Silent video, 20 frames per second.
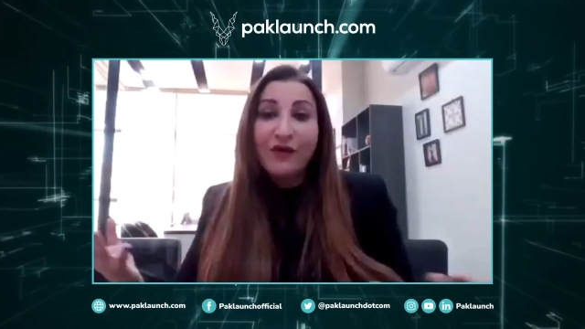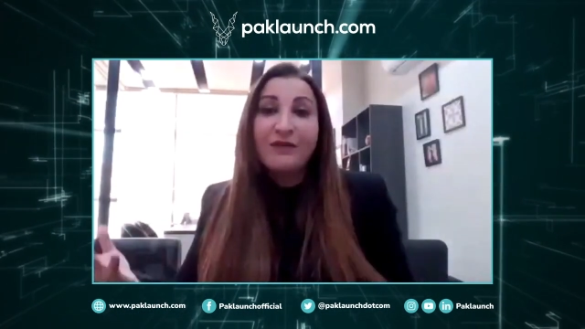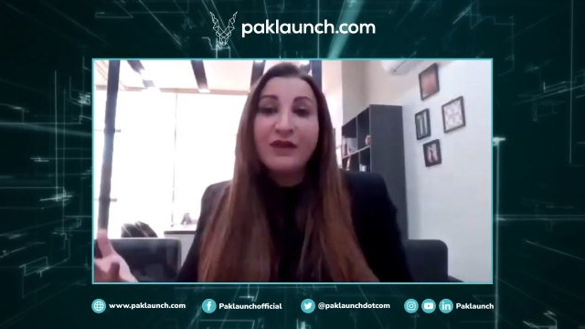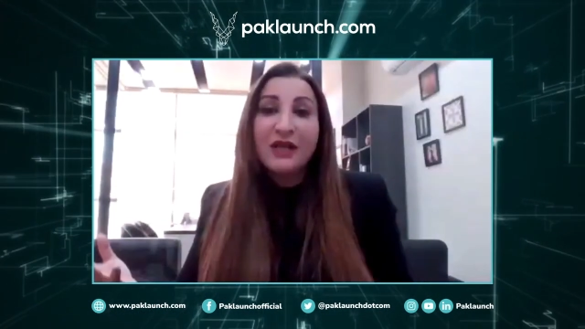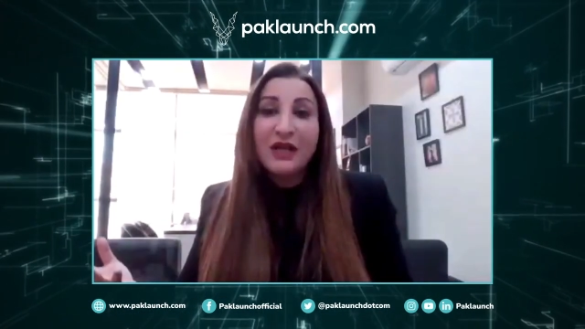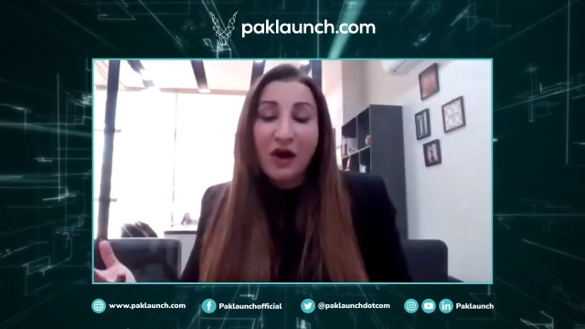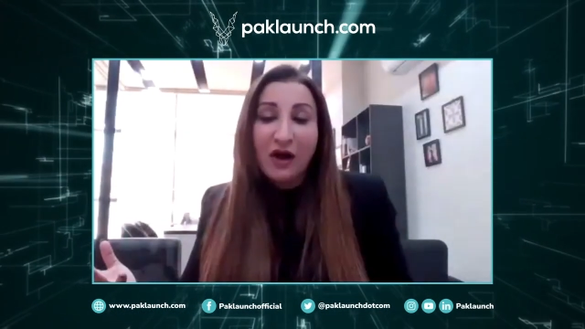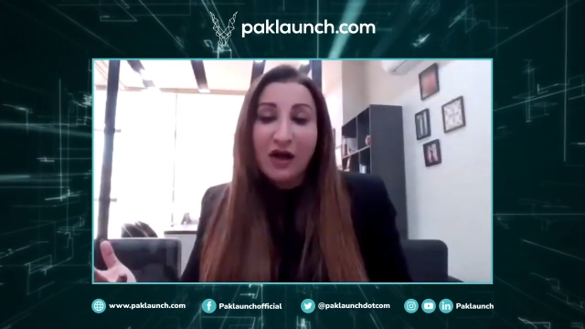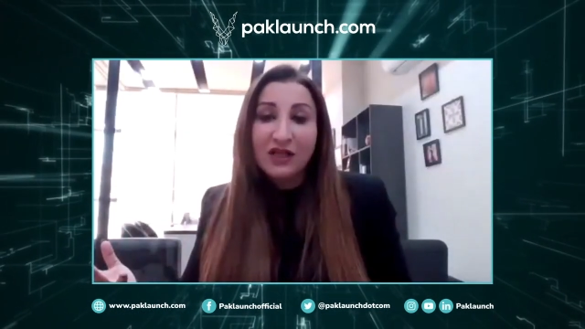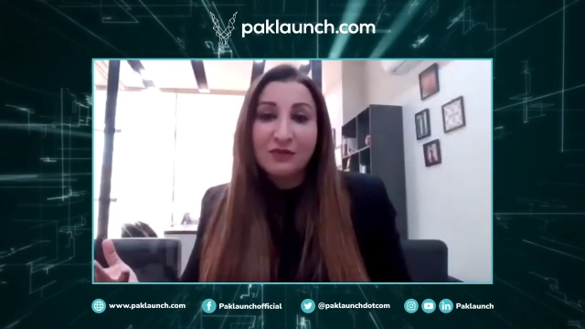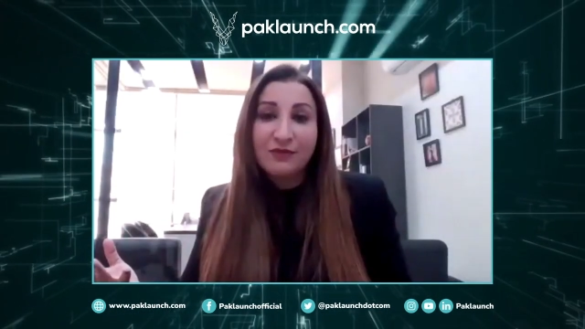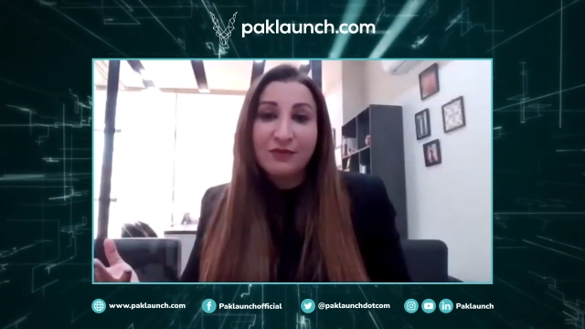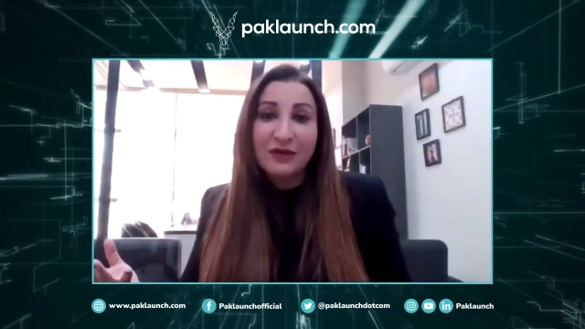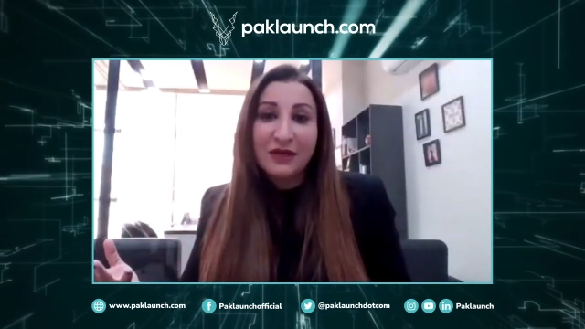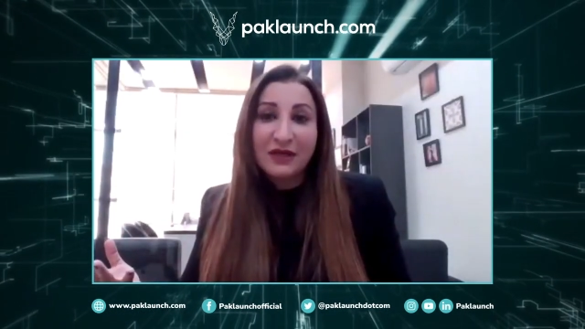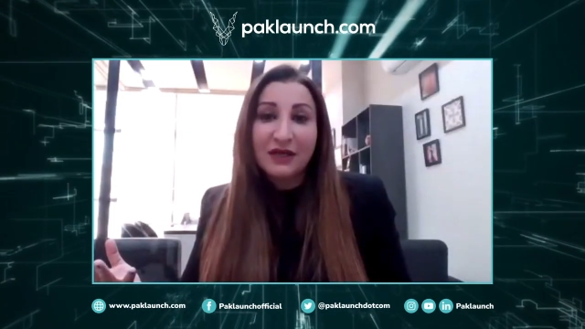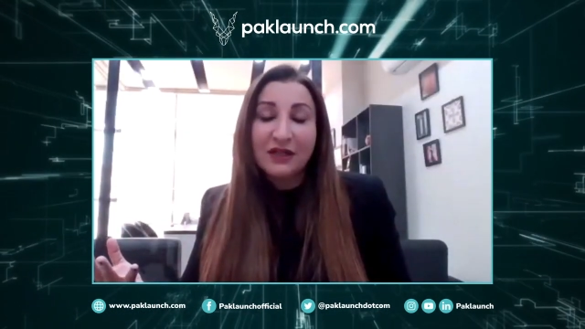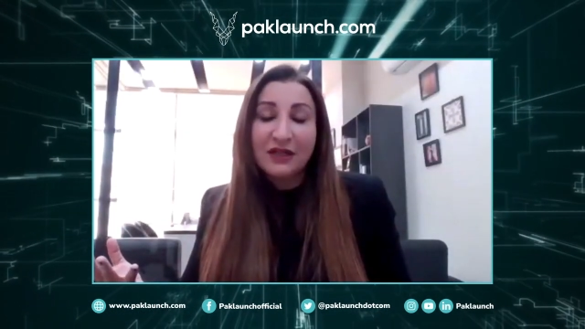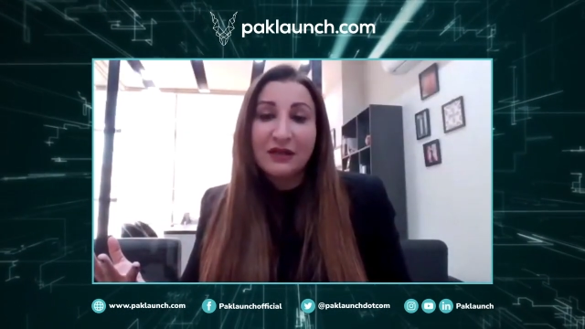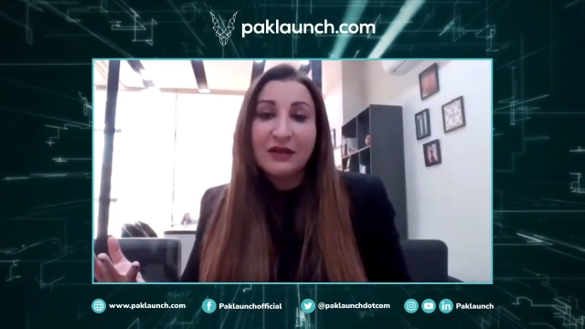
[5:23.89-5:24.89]
the
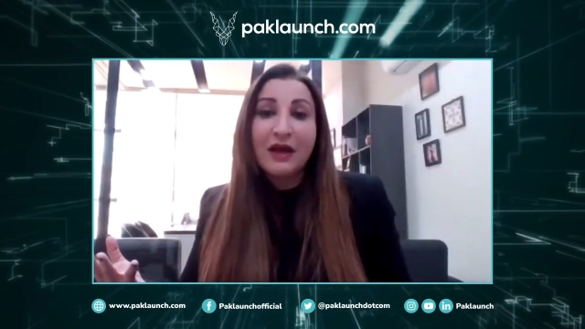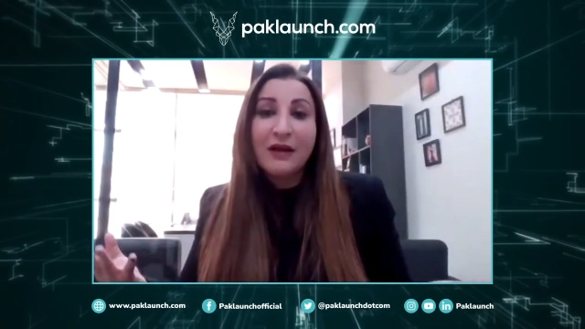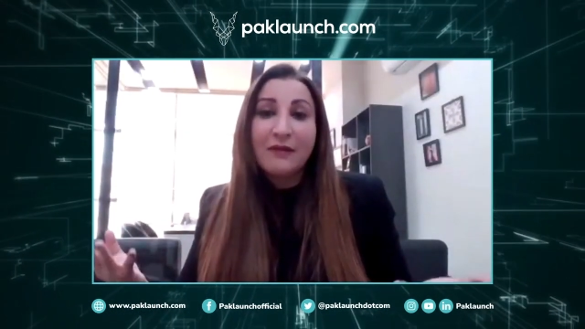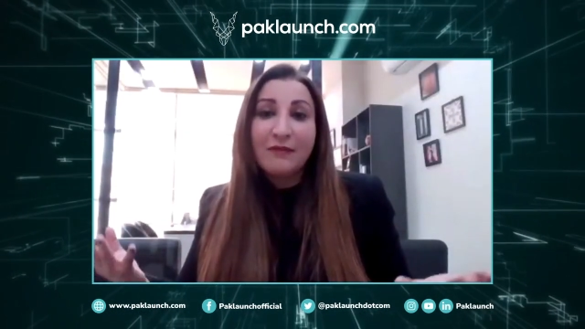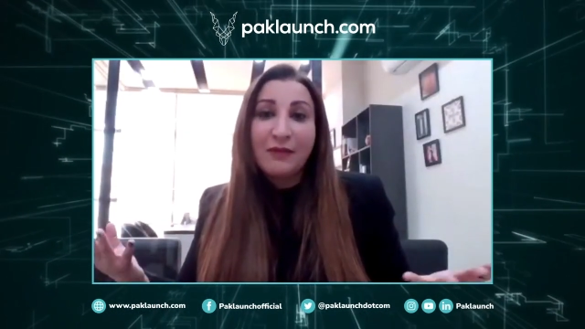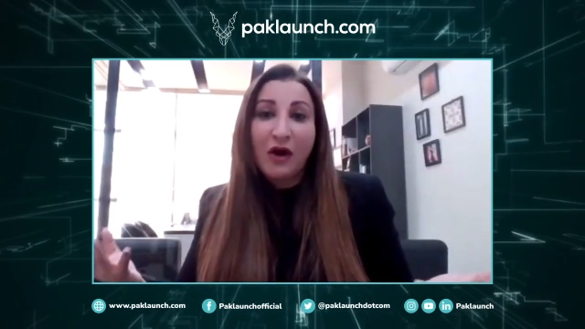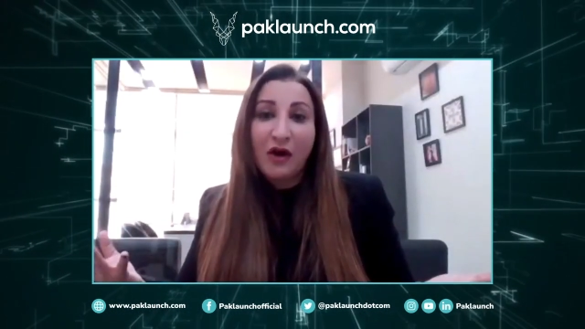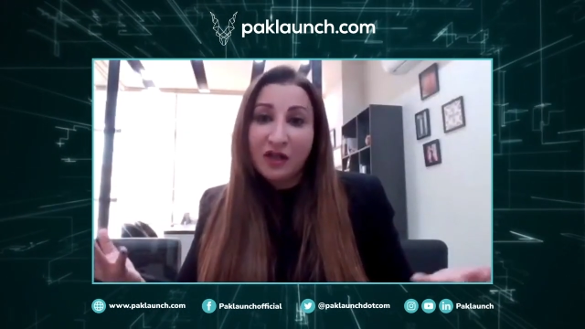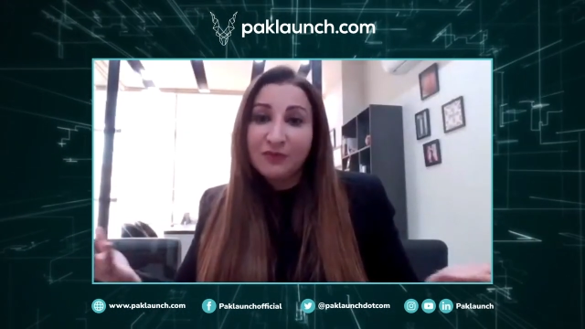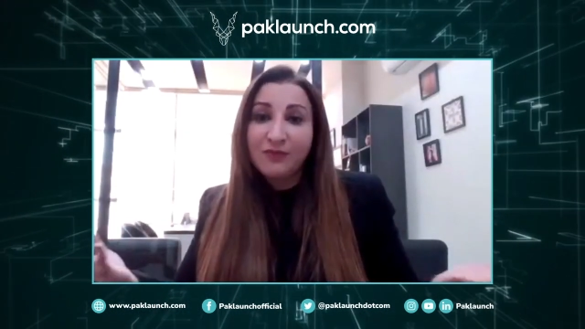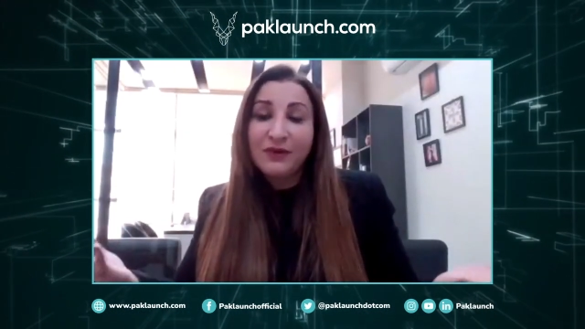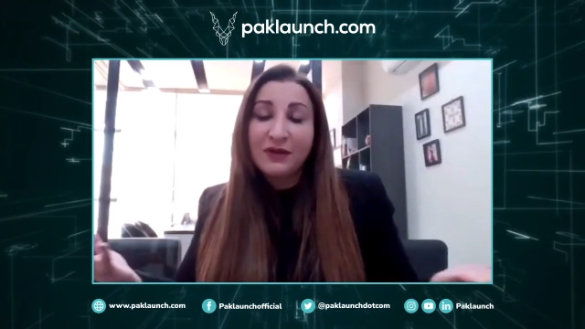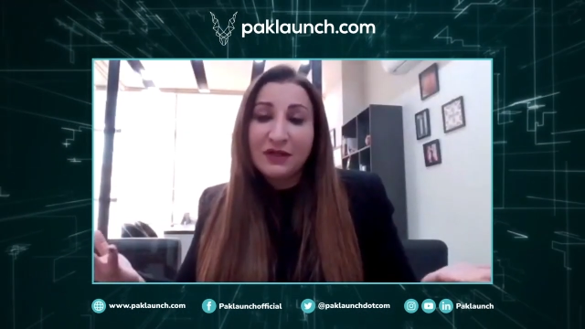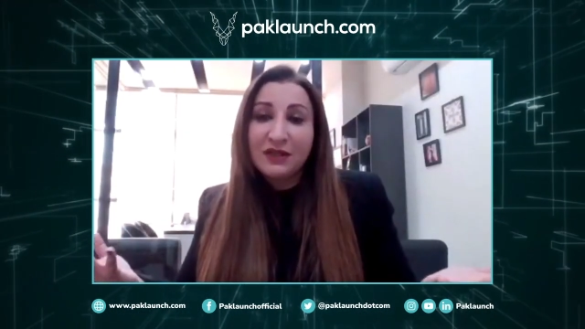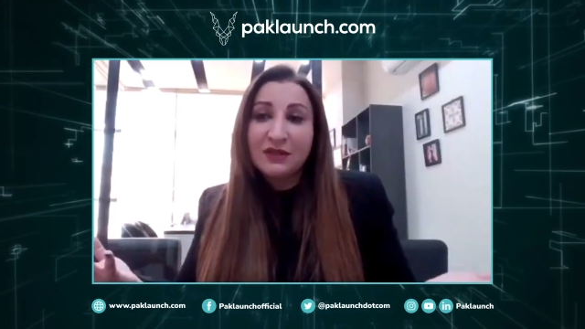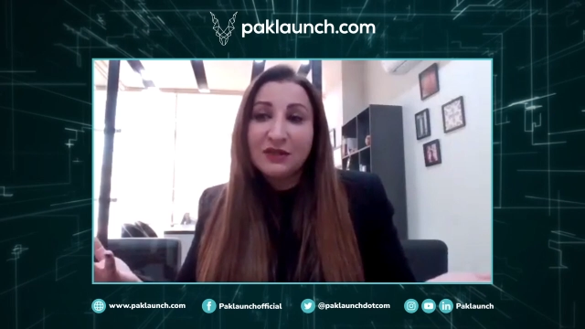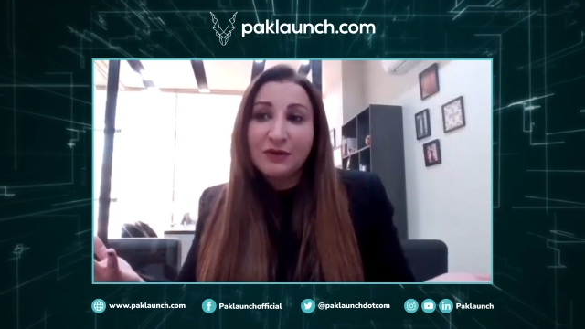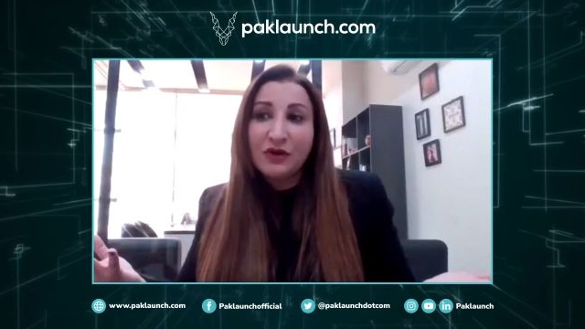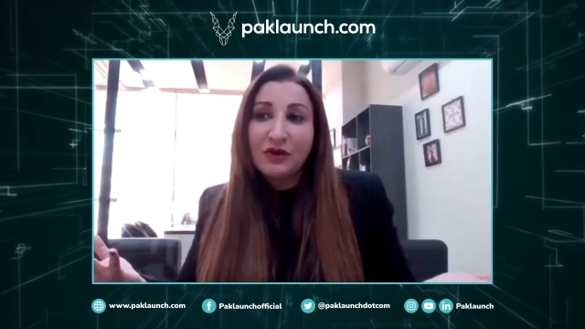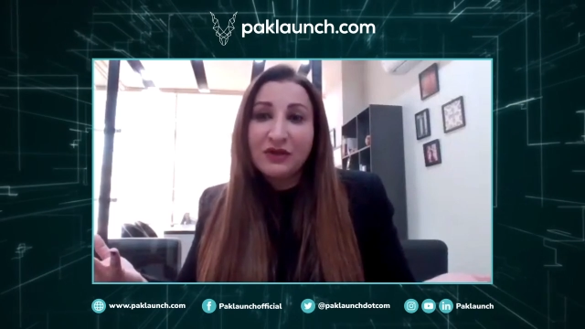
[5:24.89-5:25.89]
hospitals
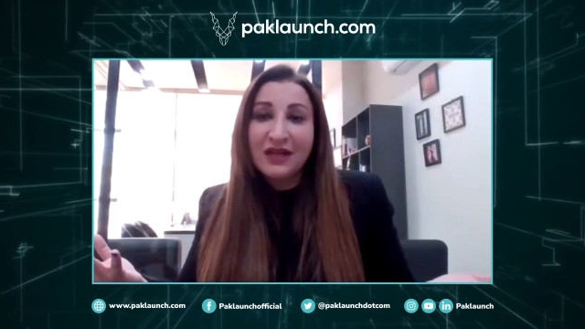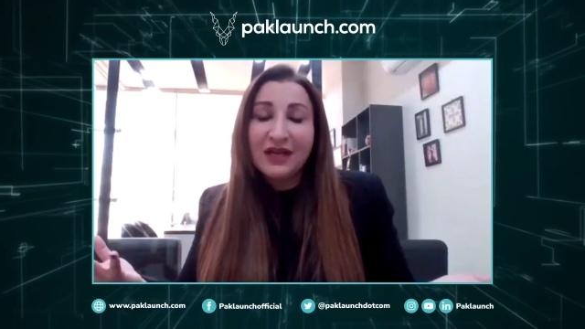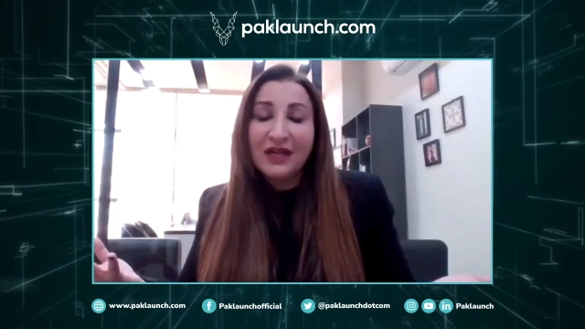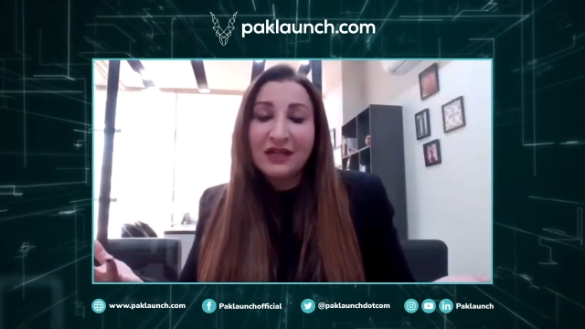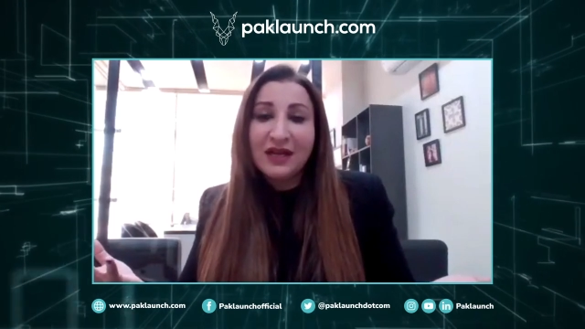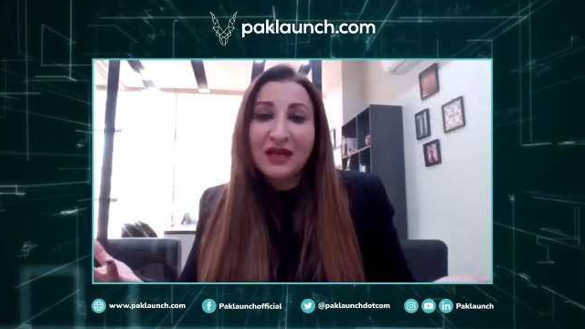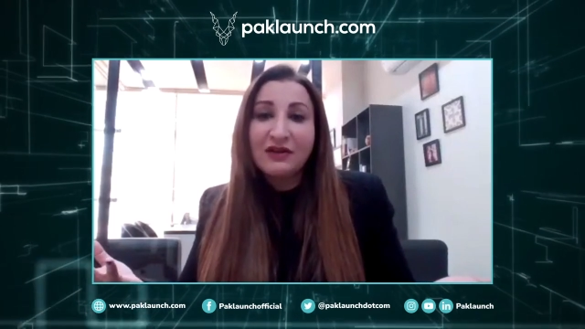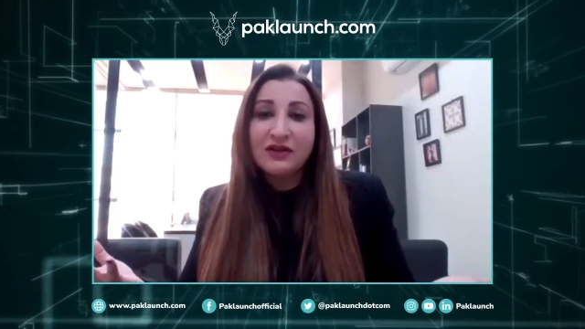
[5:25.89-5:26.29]
because the healthcare